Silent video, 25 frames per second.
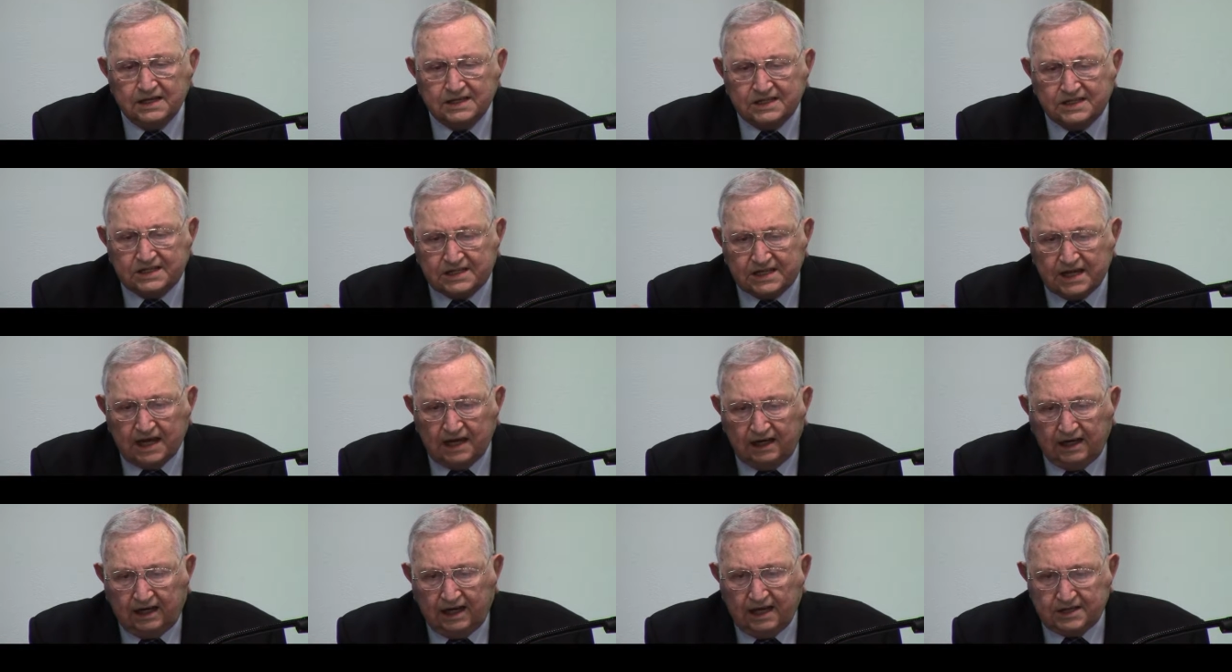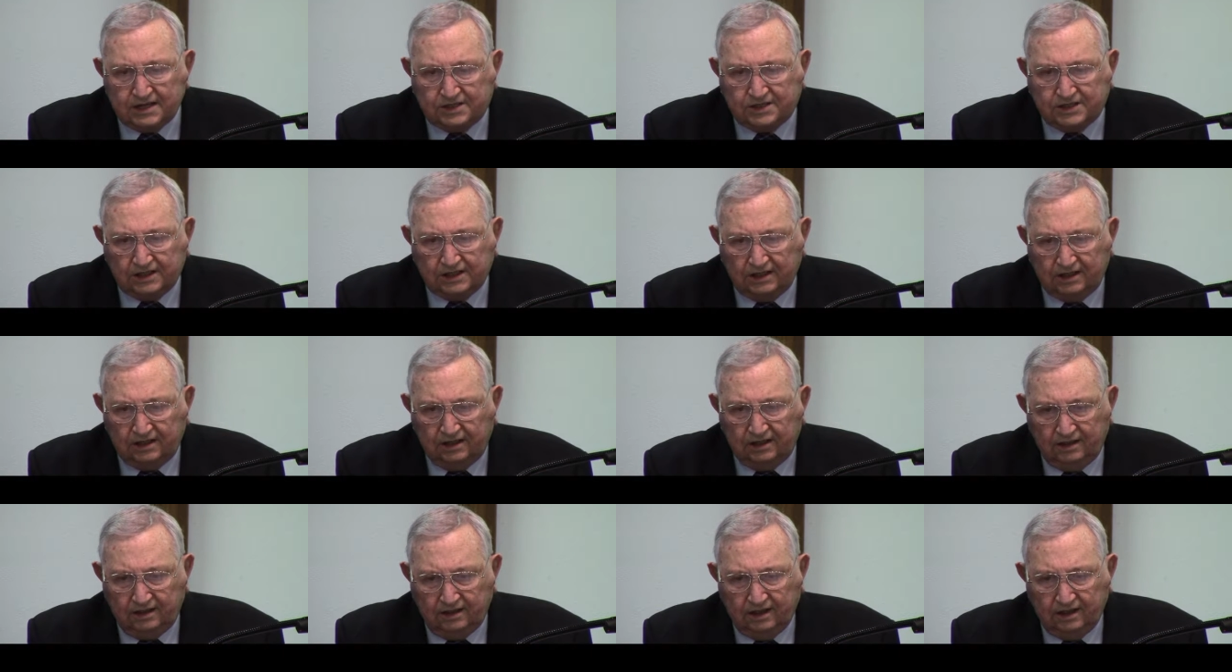S
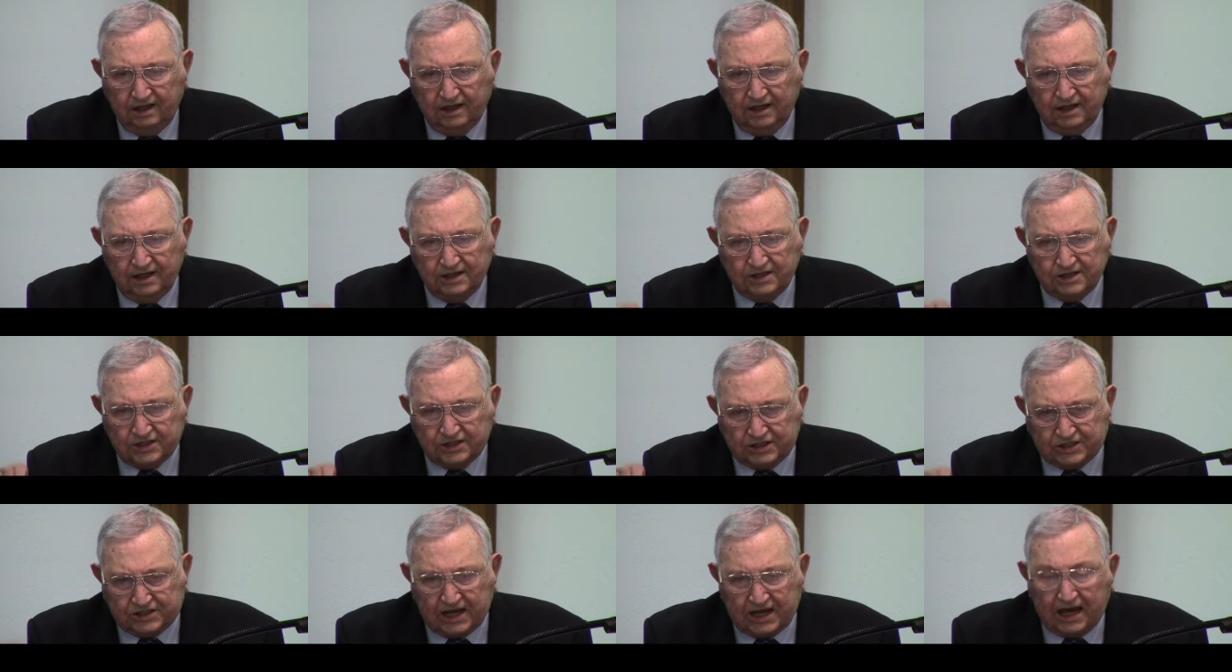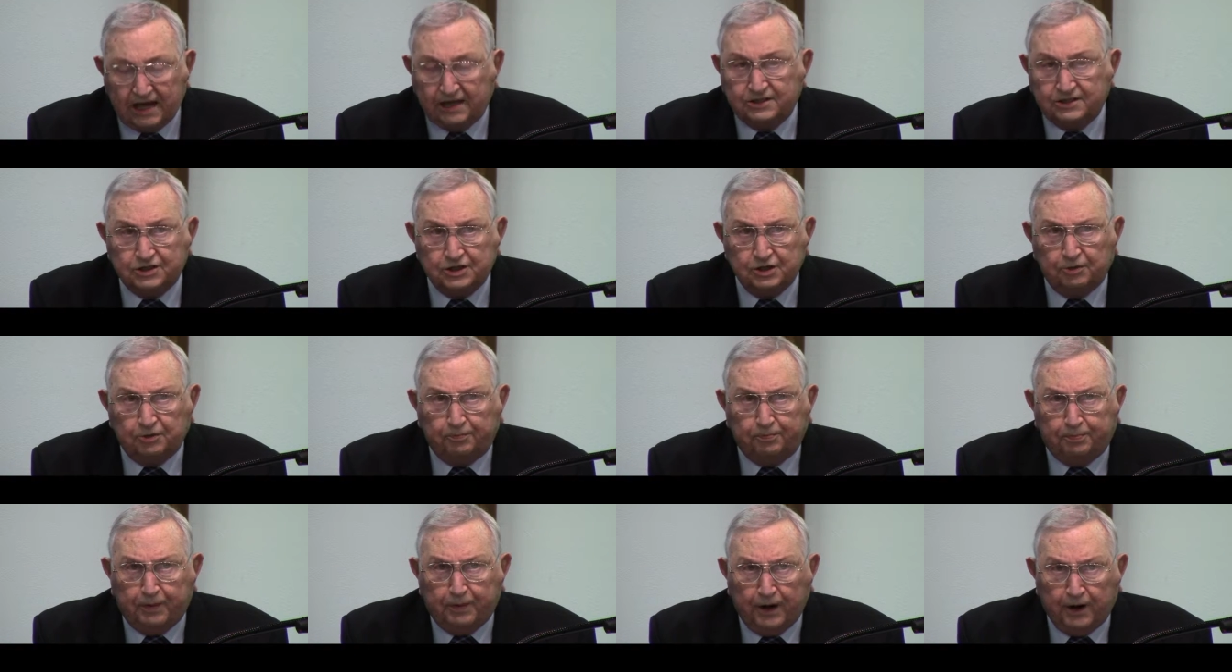listen,
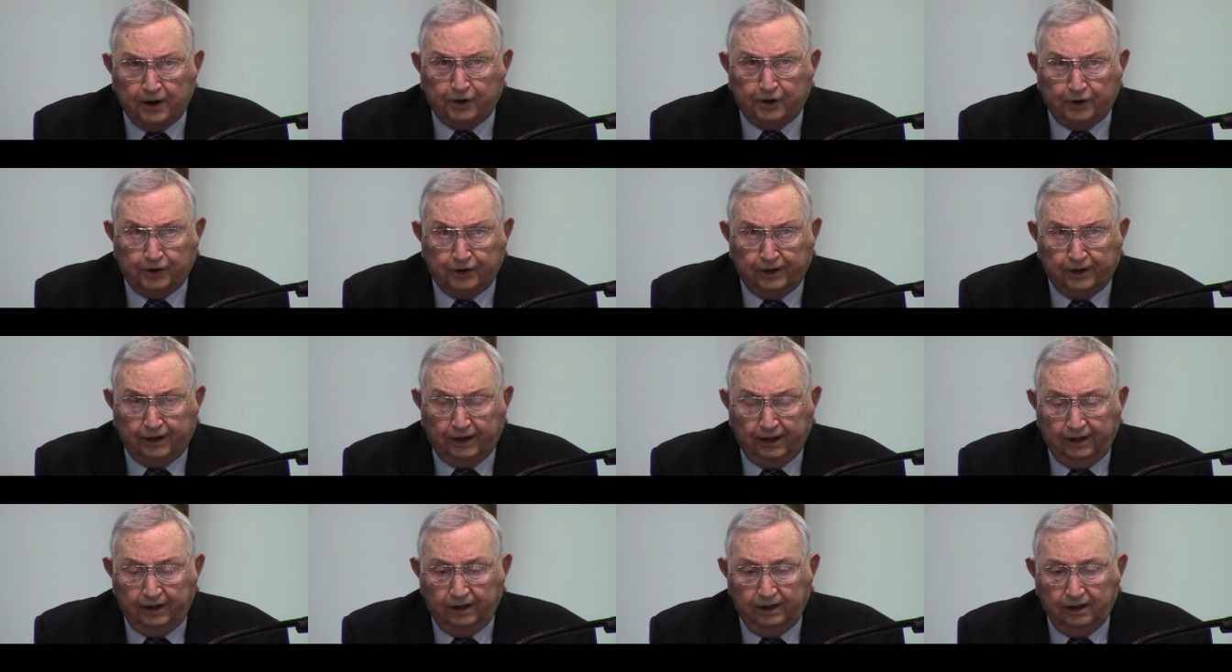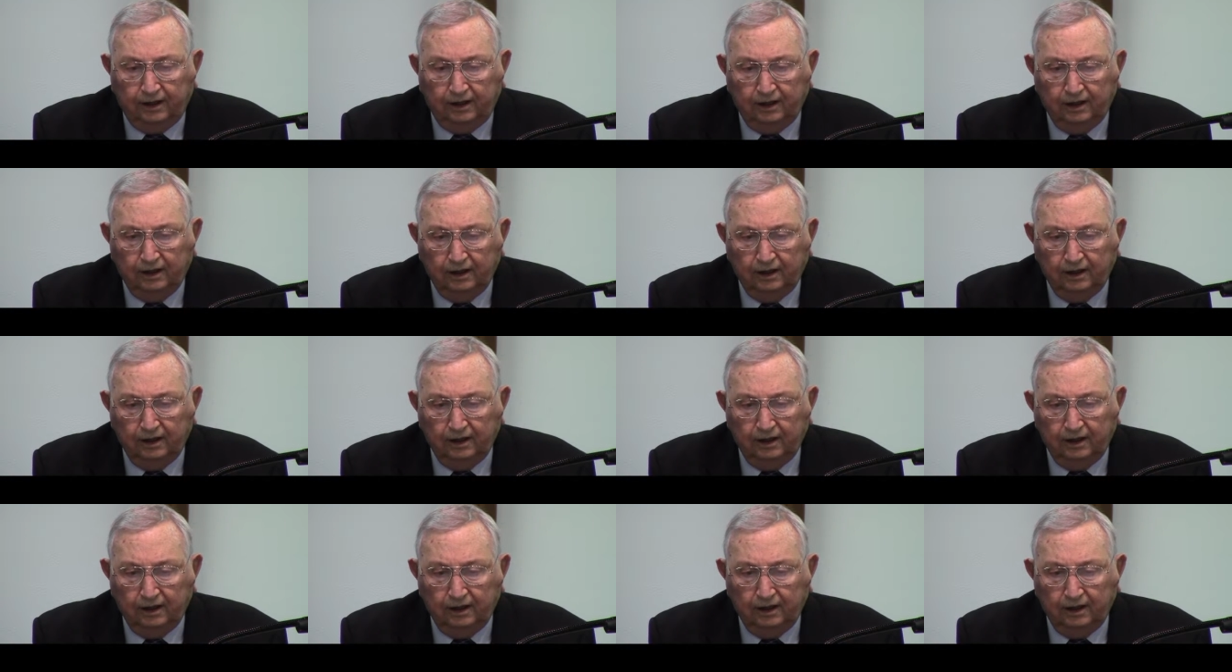sexual purity